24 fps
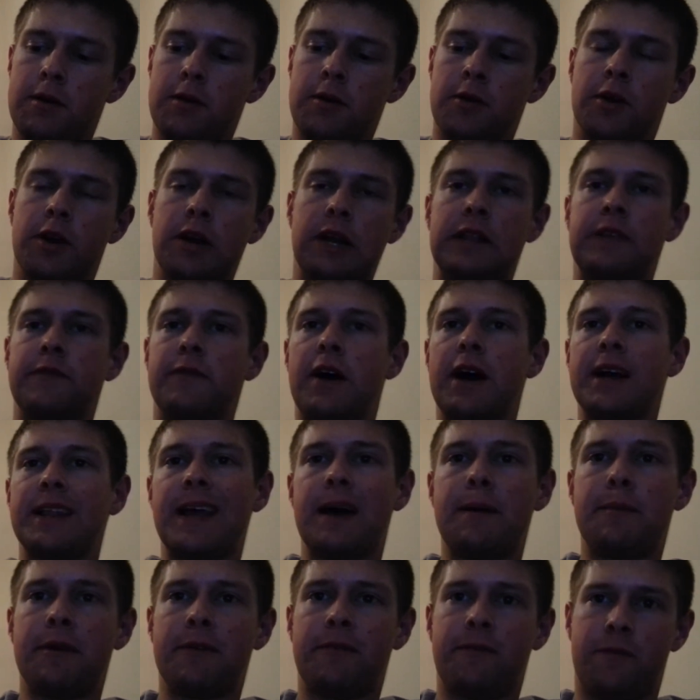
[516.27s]
You're going to divide
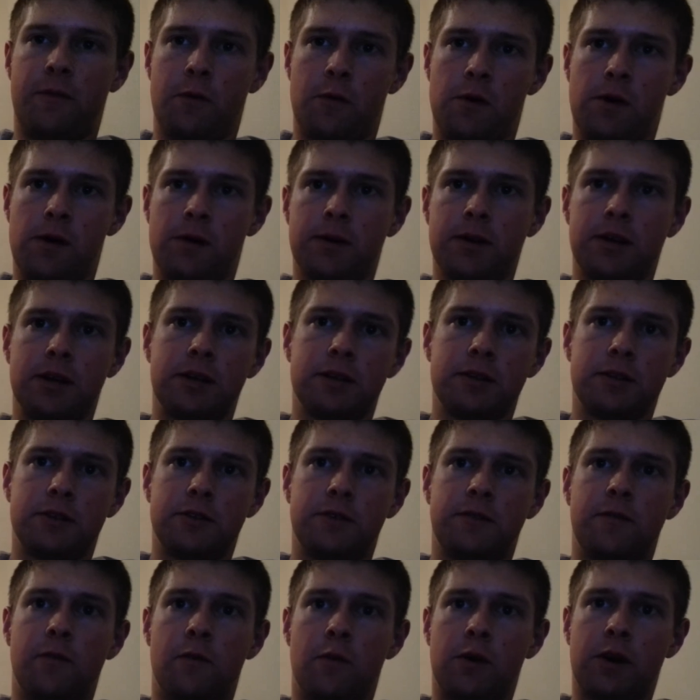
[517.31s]
that by 4. It's
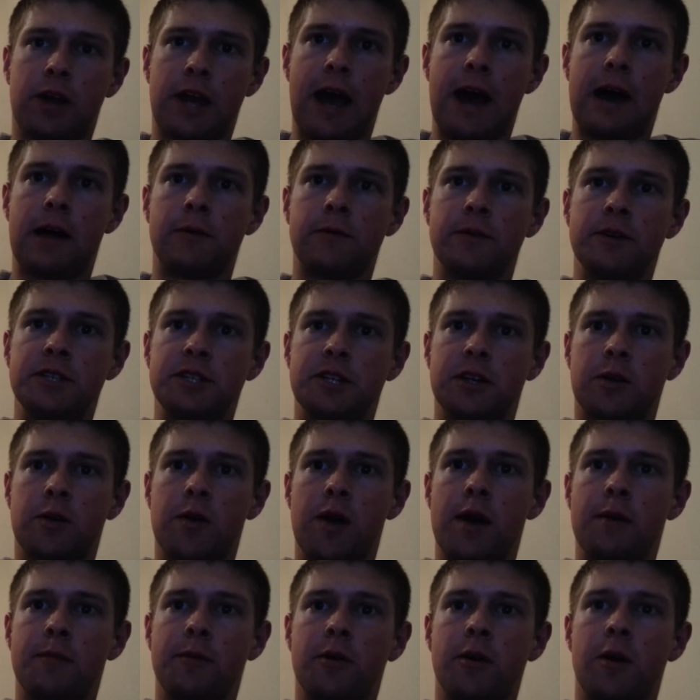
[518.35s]
4 calories in a
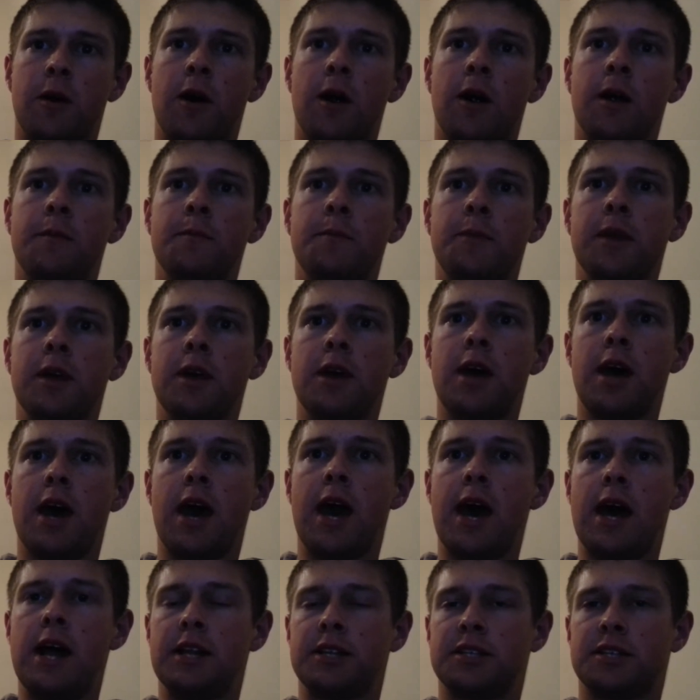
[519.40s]
gram of carb,
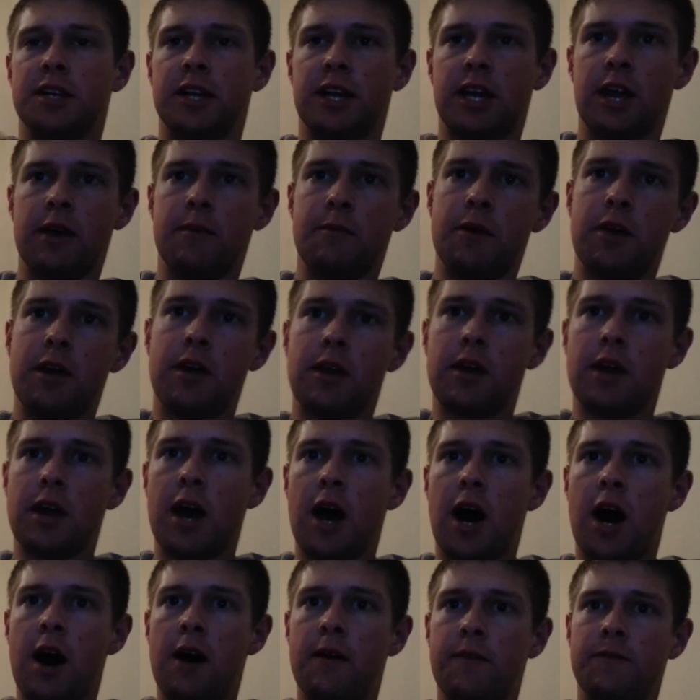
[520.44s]
and it's going to give me
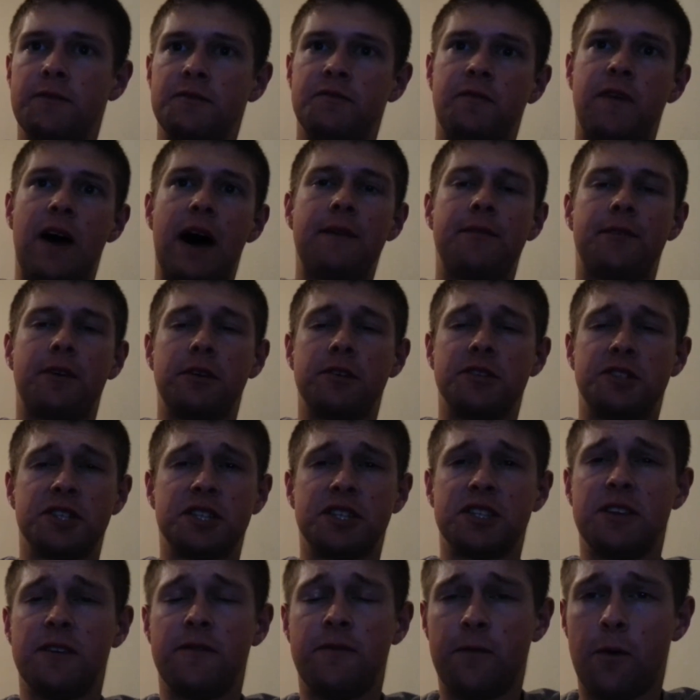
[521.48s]

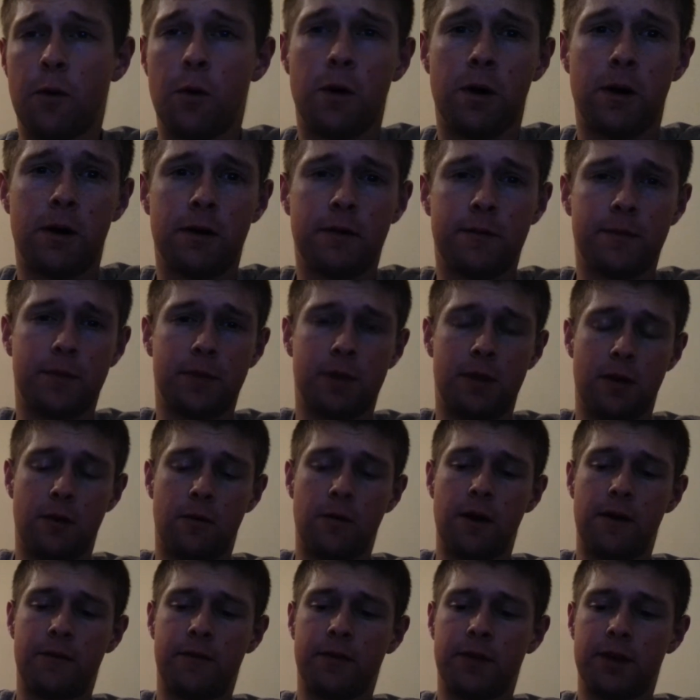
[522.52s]
564
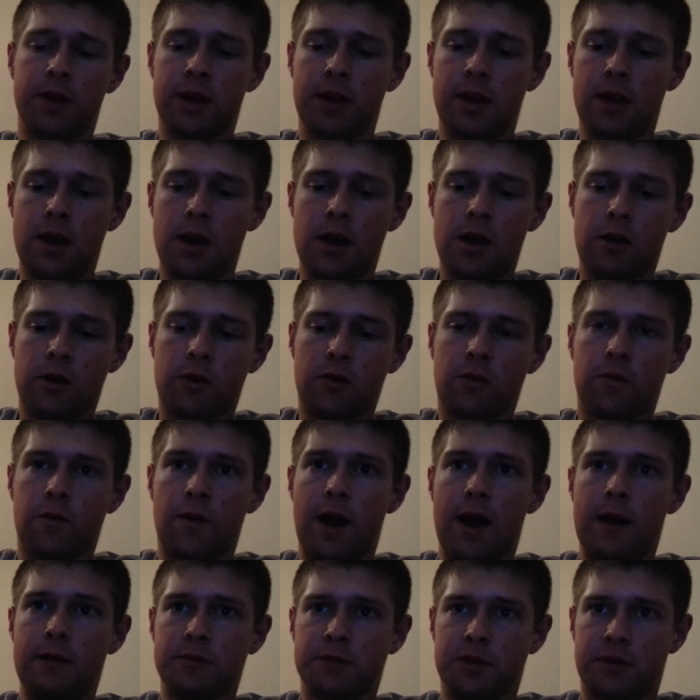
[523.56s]
roughly
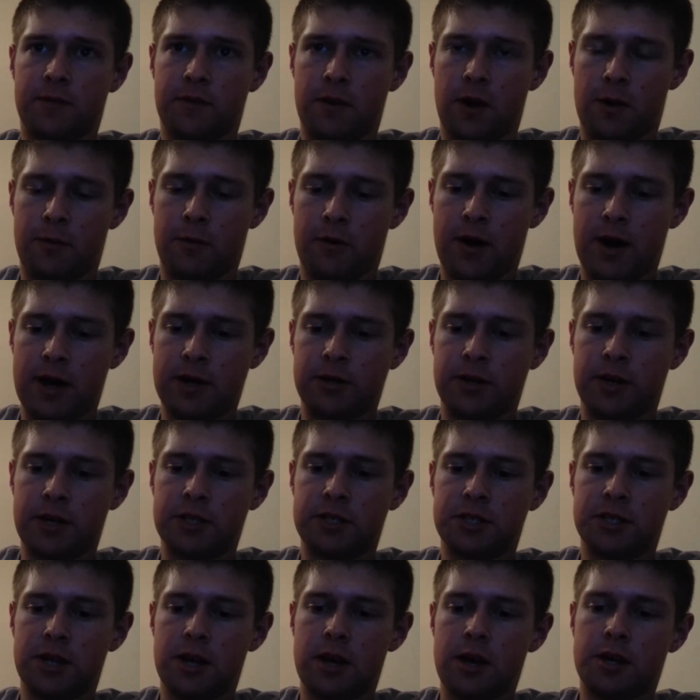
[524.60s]
grams of
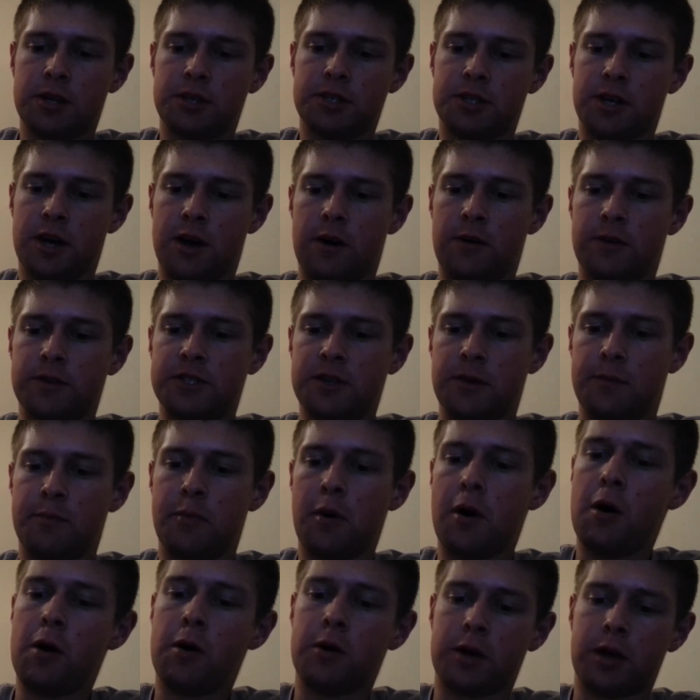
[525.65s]
carbohydrates. So to
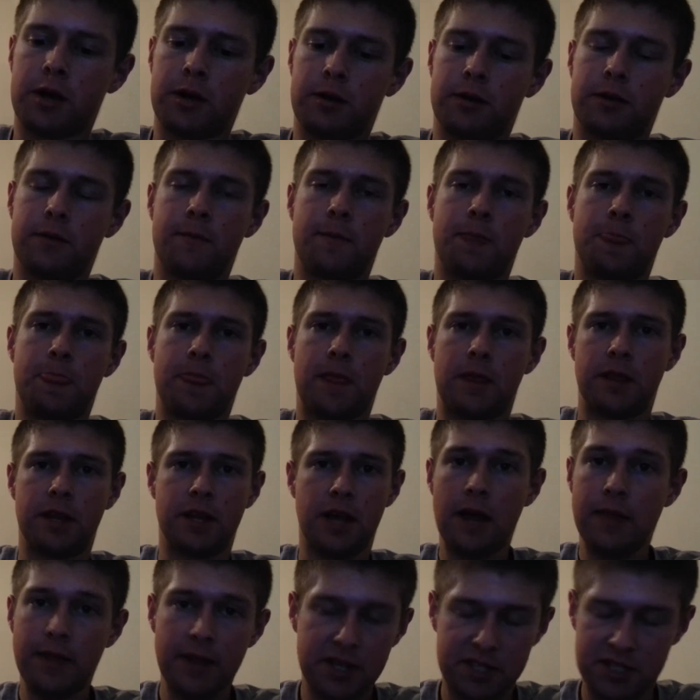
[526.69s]
bulk,
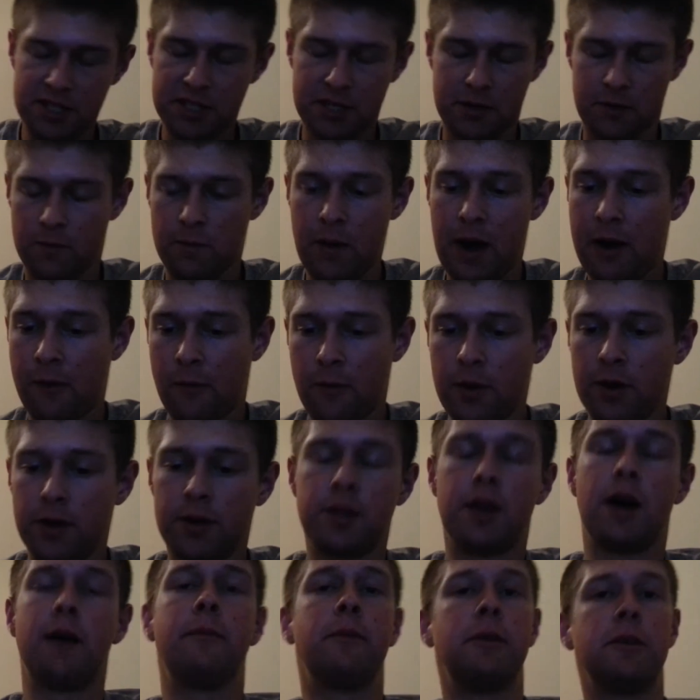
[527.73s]
this isn't my real
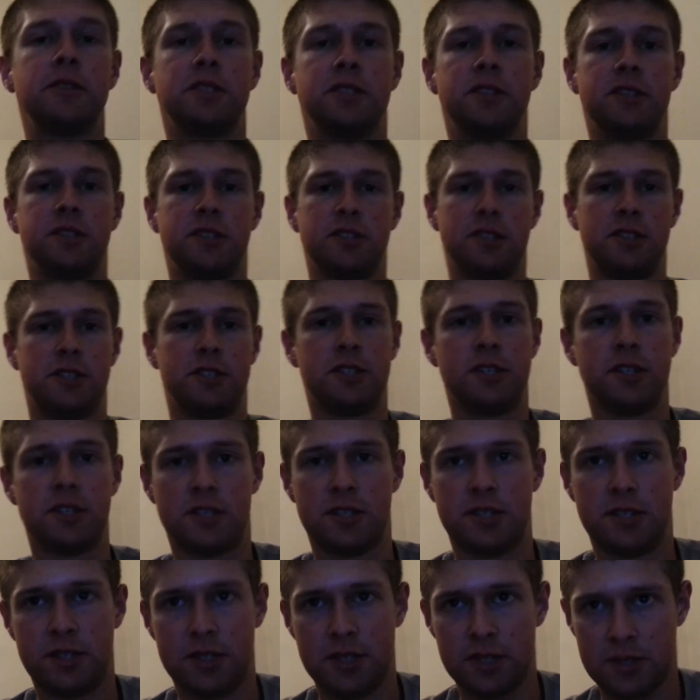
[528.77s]
numbers. This
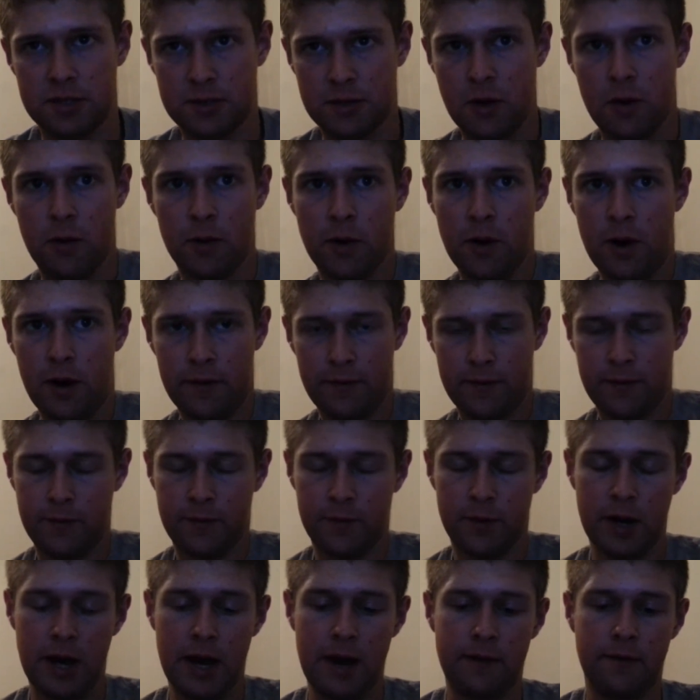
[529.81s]
is just going off of
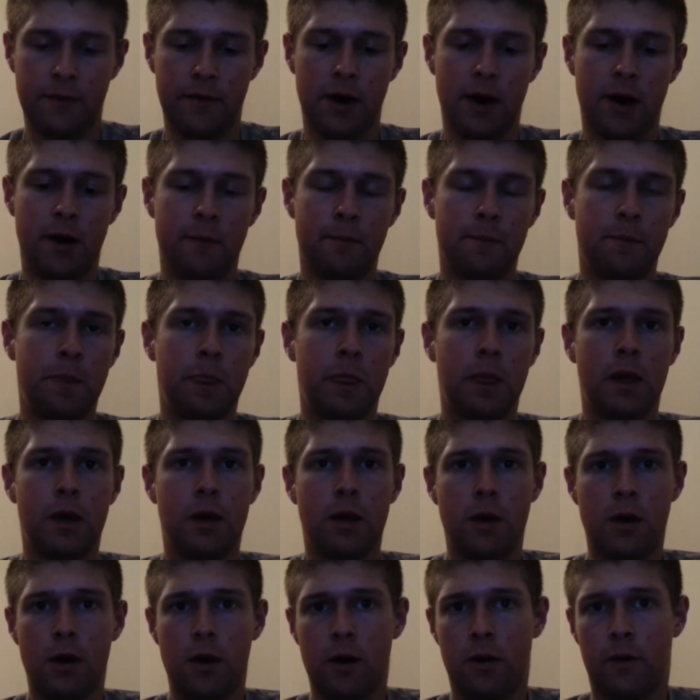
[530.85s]
what
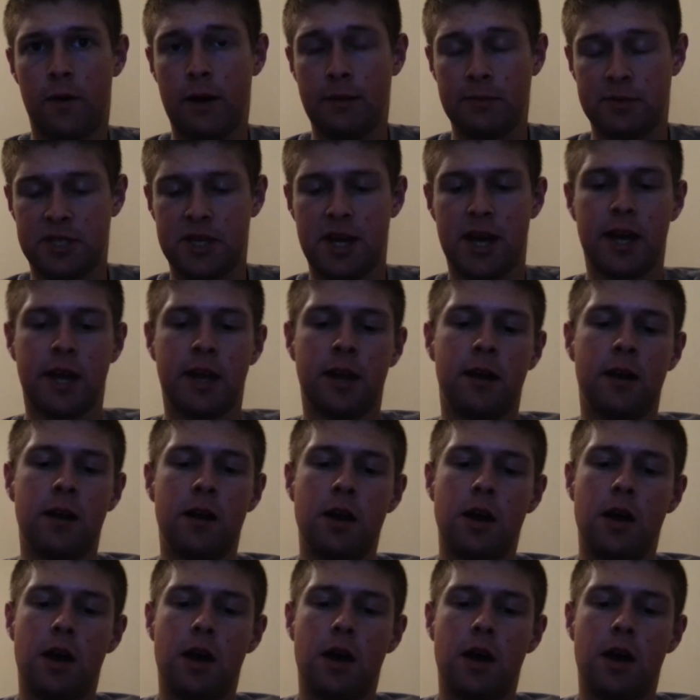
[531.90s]
I'm saying here.